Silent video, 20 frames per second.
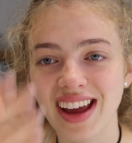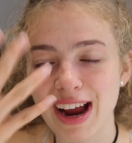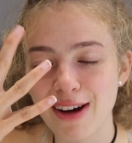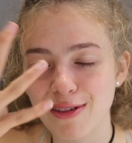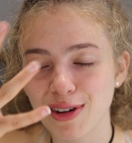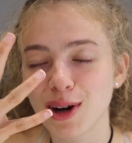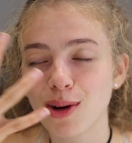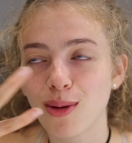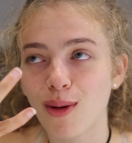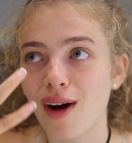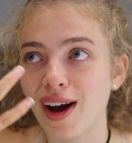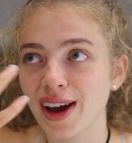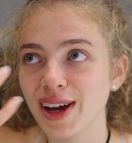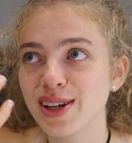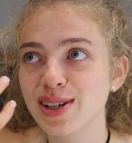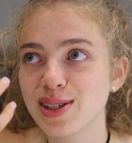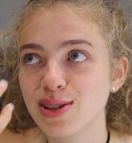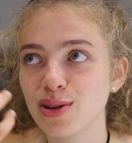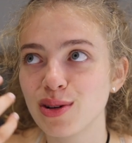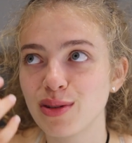It required
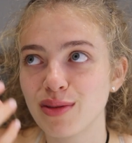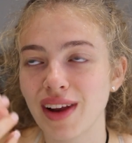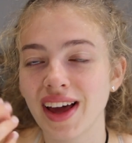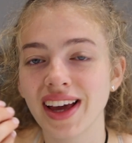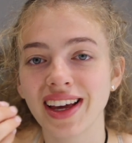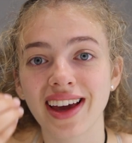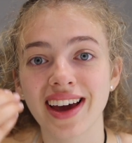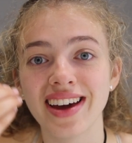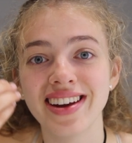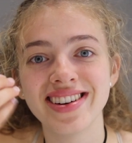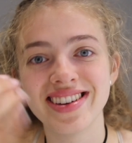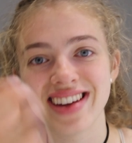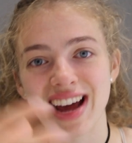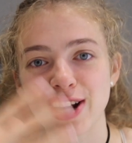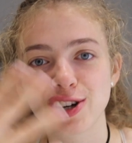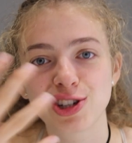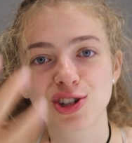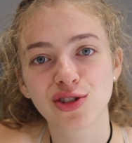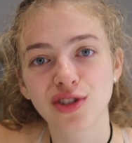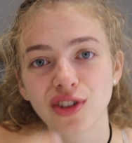sort of like a
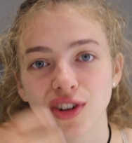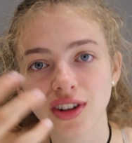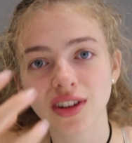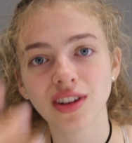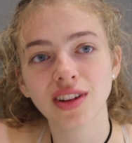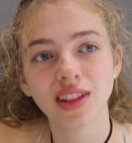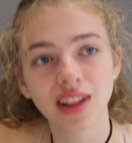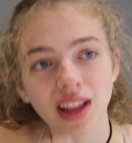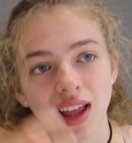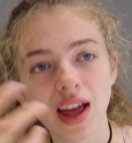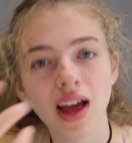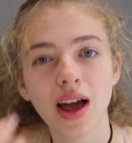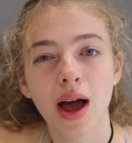natural